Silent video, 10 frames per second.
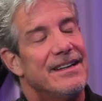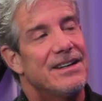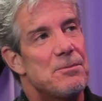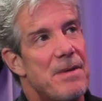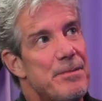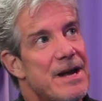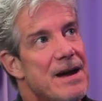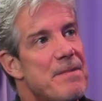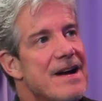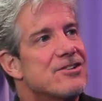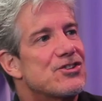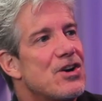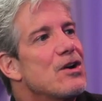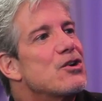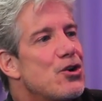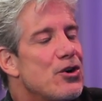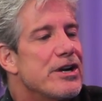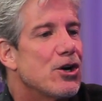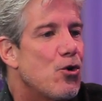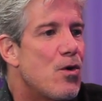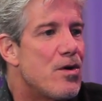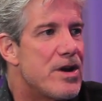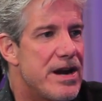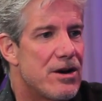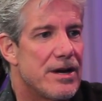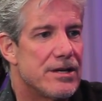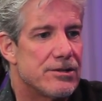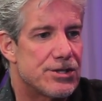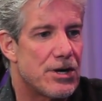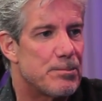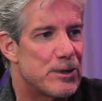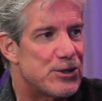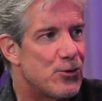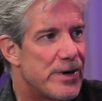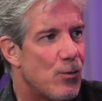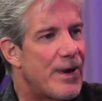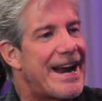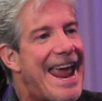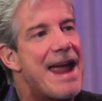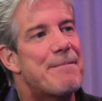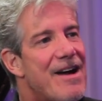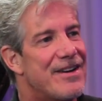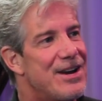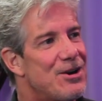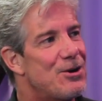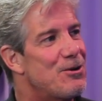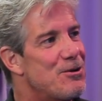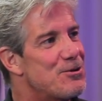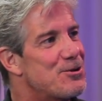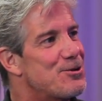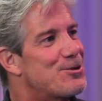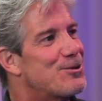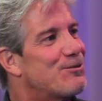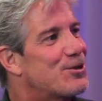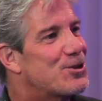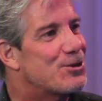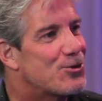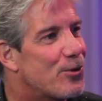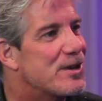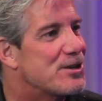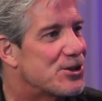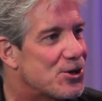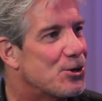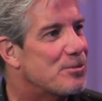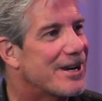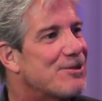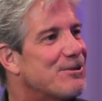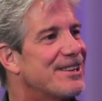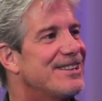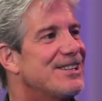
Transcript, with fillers: you know, maybe I might start turning a corner here and start pursuing what I came mm-hmm. out here to originally yeah. do. Originally do to begin with.